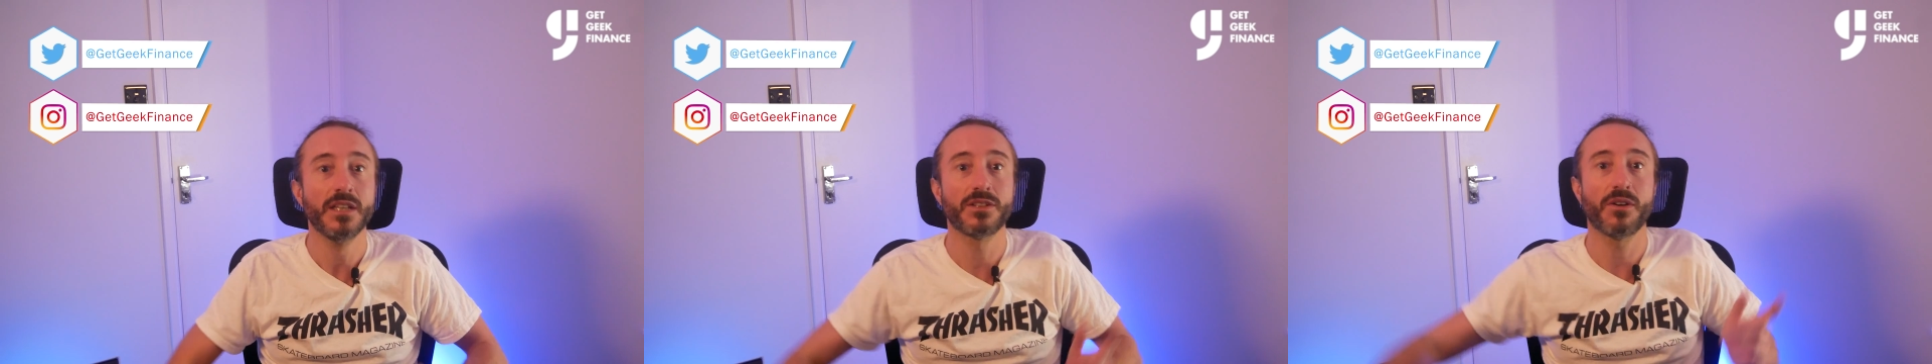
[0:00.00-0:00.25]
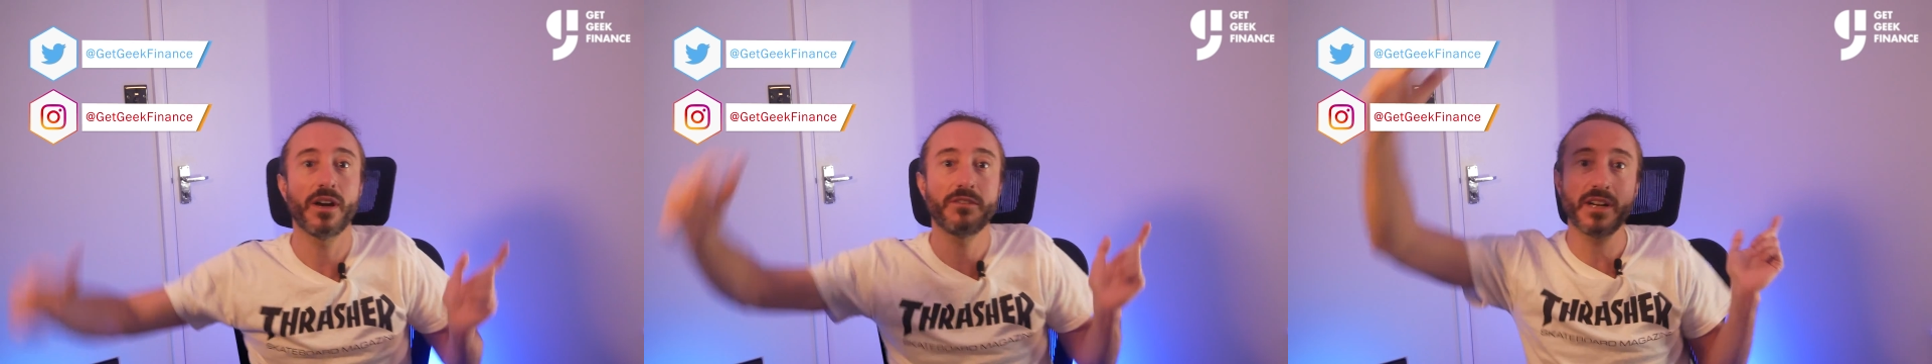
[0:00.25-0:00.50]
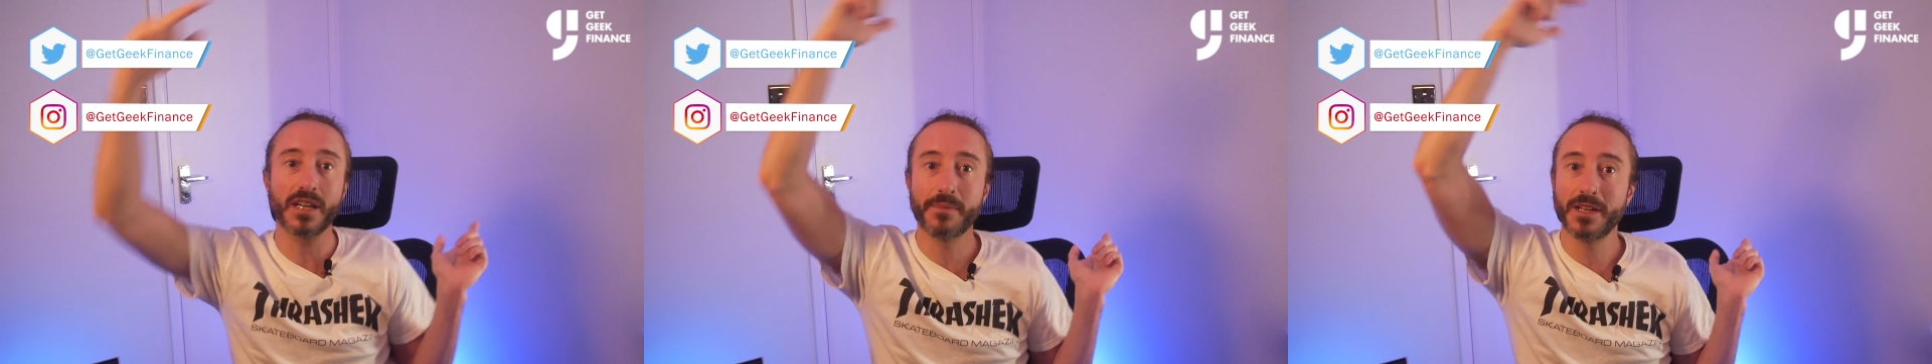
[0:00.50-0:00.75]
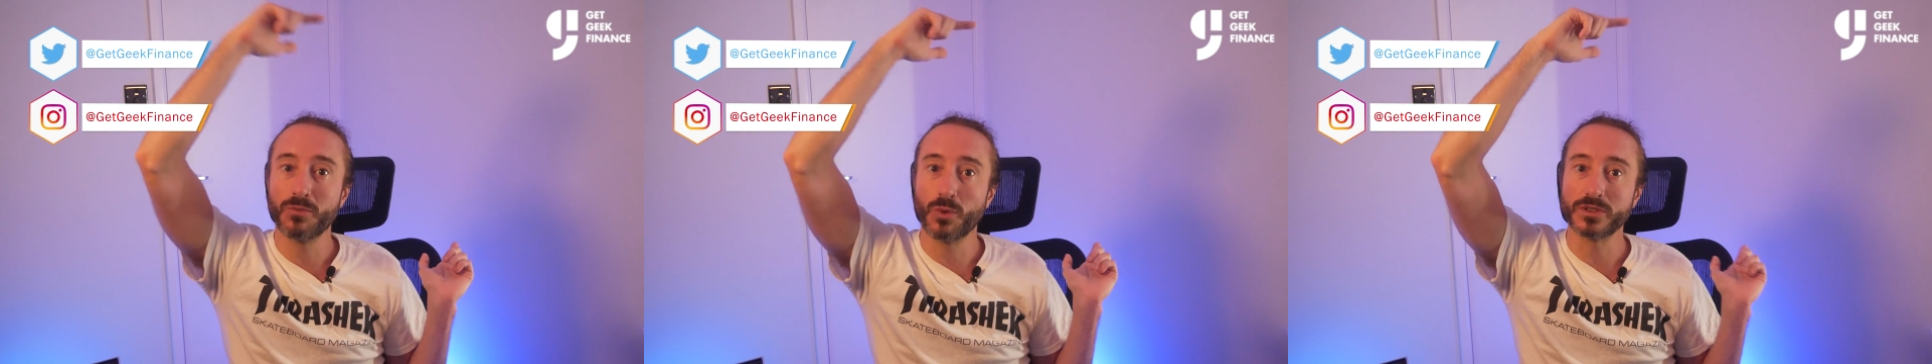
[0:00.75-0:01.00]
so I
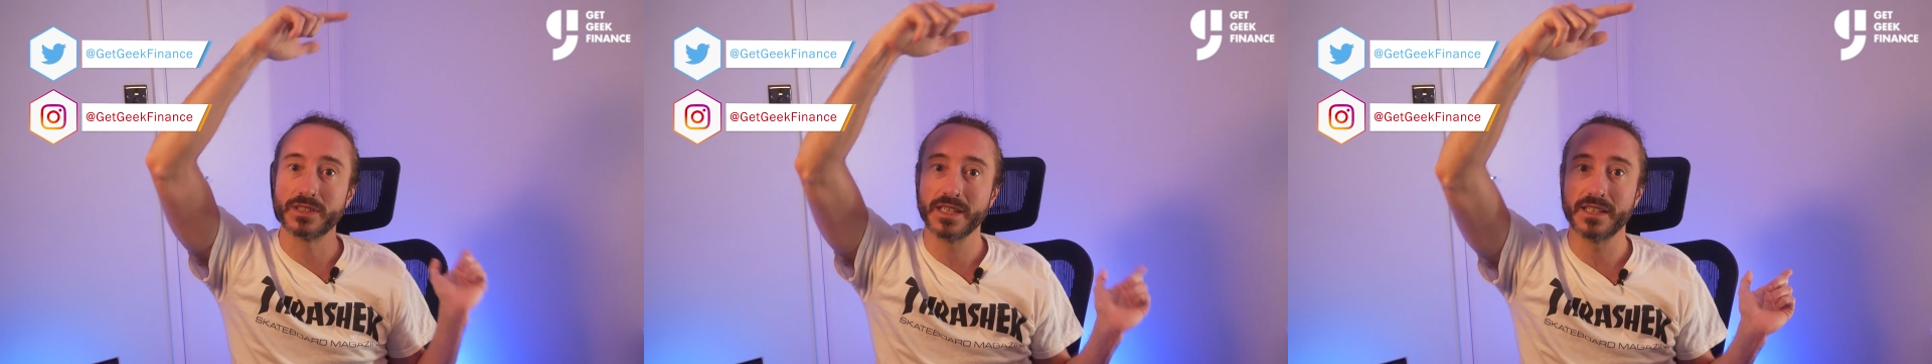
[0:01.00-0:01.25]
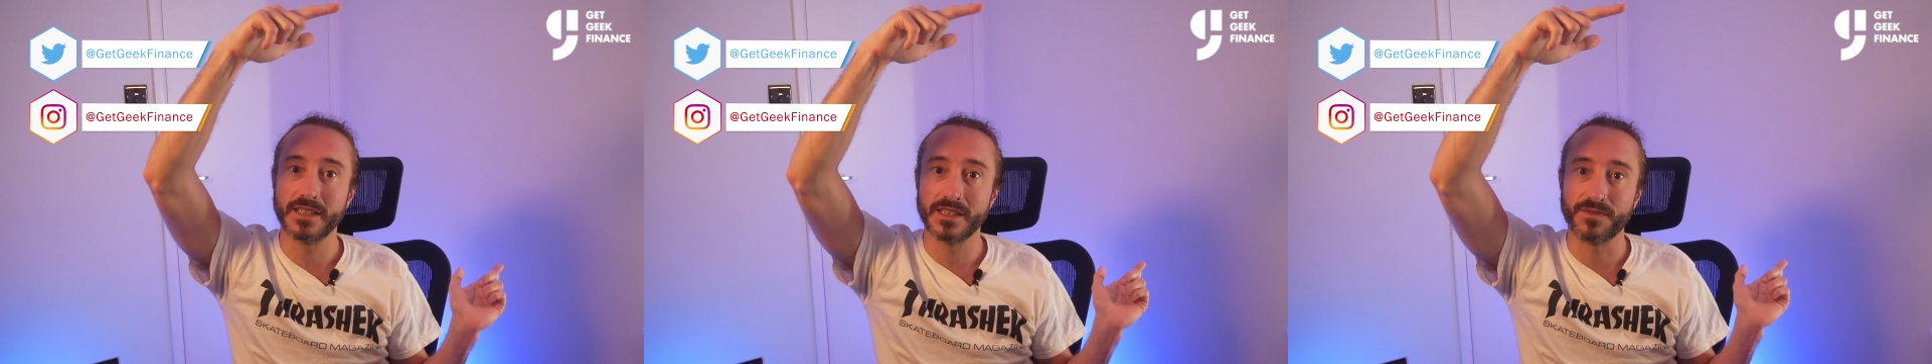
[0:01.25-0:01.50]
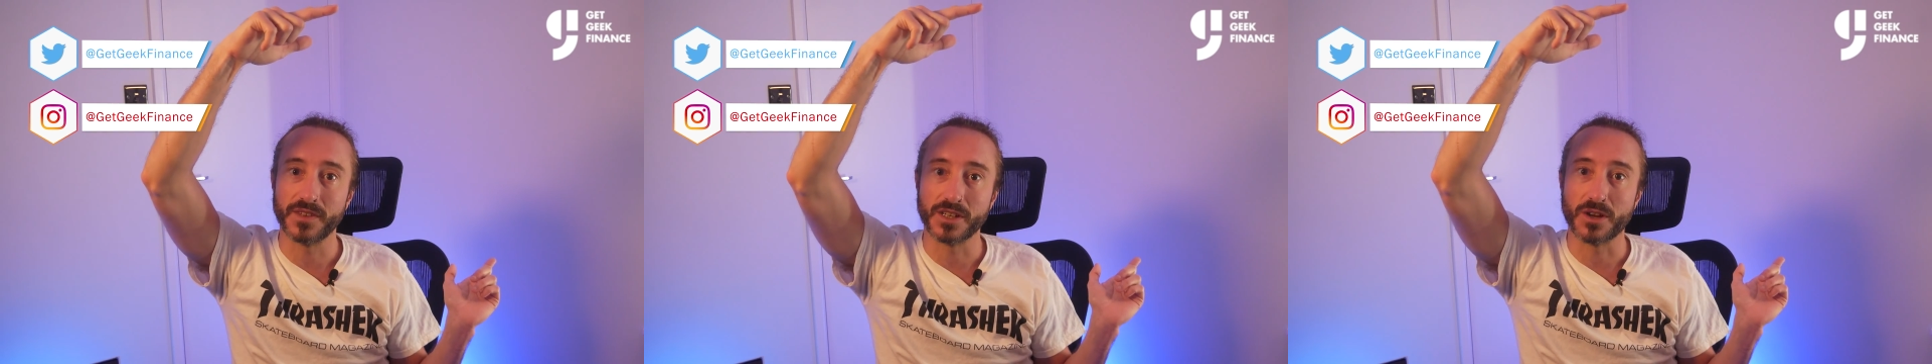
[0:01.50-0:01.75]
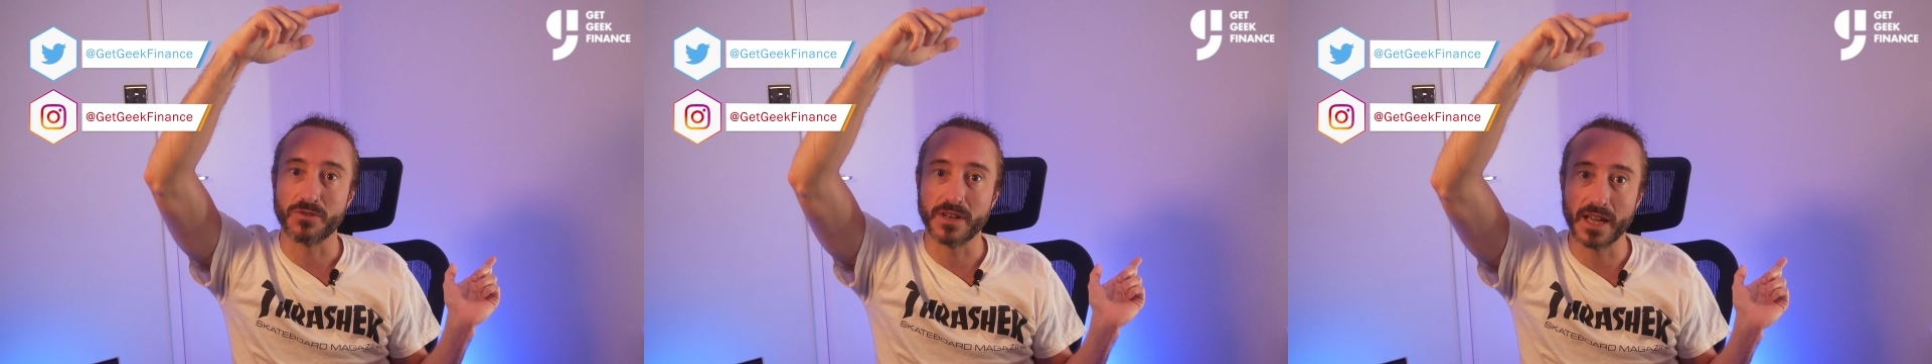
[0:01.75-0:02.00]
recommend watching this
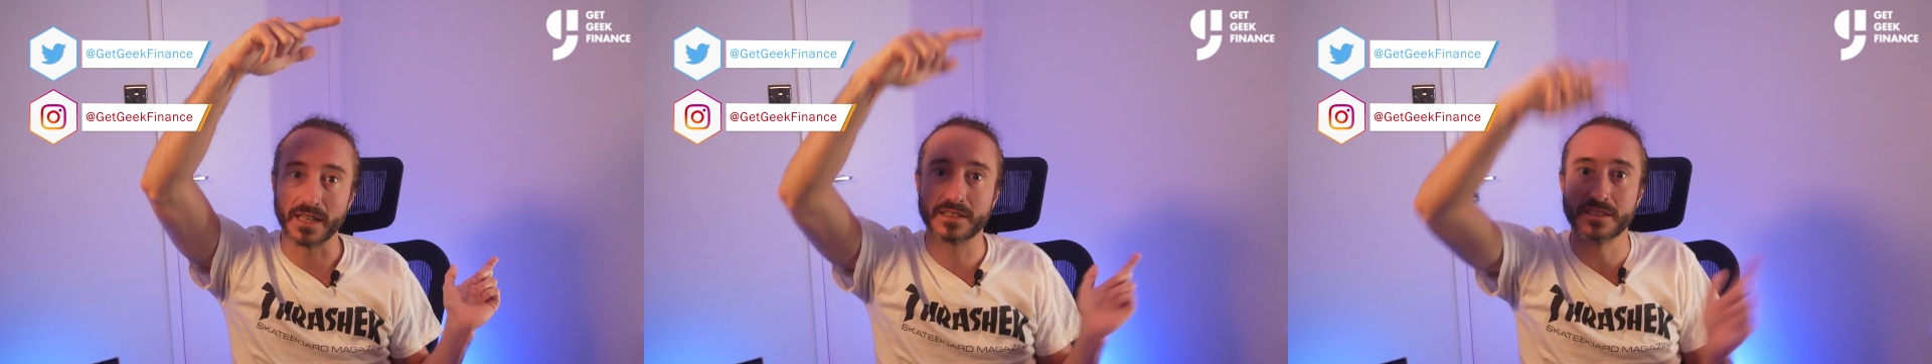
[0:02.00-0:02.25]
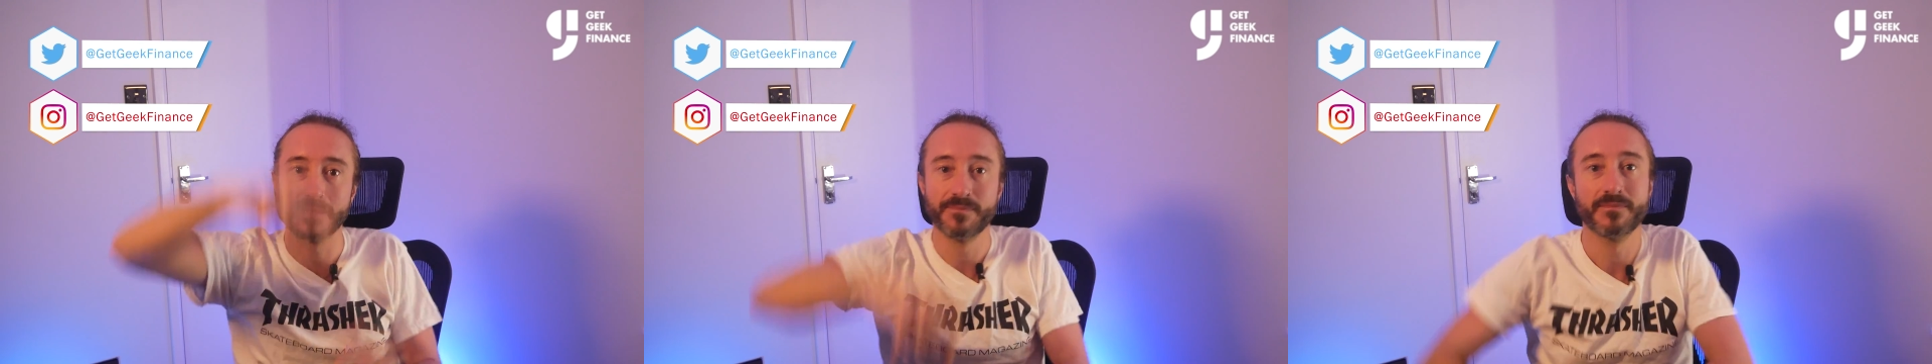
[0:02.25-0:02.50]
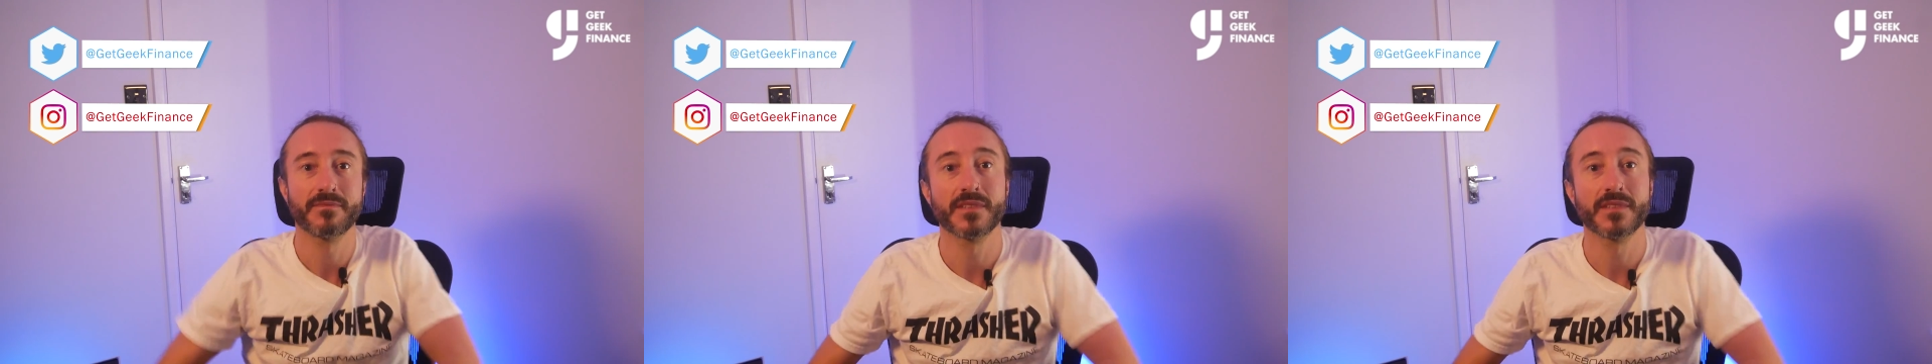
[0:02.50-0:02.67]
video next.